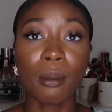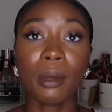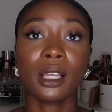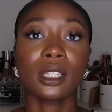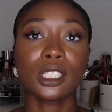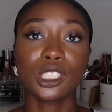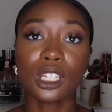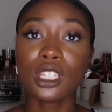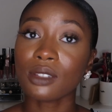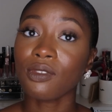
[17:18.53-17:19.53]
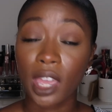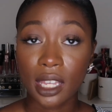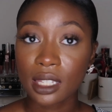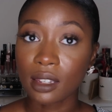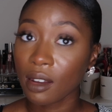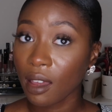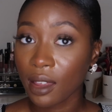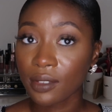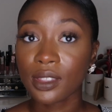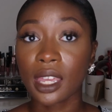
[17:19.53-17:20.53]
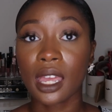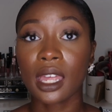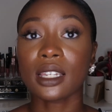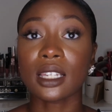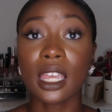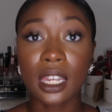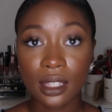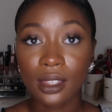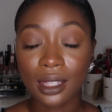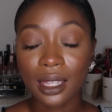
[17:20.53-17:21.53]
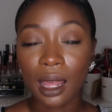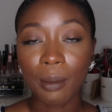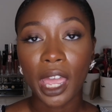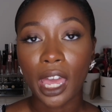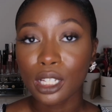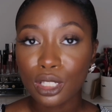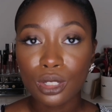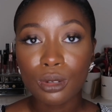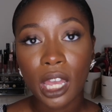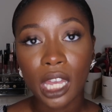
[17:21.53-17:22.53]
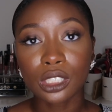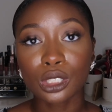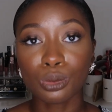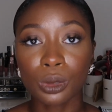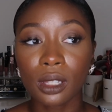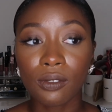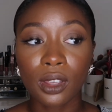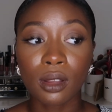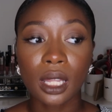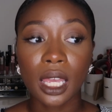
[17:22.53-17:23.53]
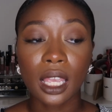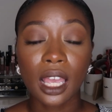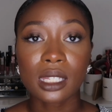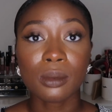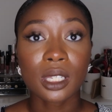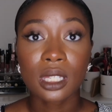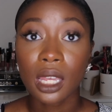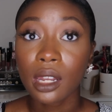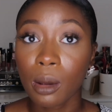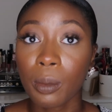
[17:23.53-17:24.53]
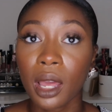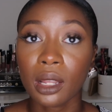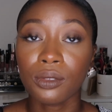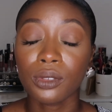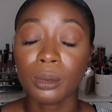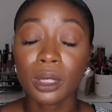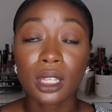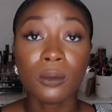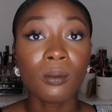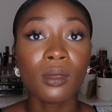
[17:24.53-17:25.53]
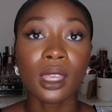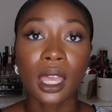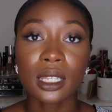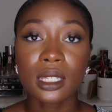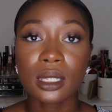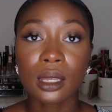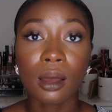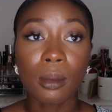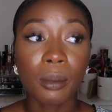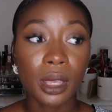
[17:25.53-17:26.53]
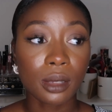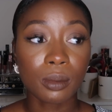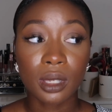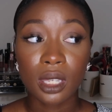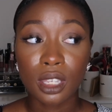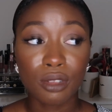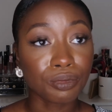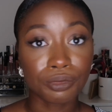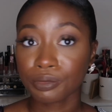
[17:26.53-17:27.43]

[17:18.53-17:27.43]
My collection is vast enough that anything that I'm adding to it, I just really feel like has to be a standout product for me, has to make me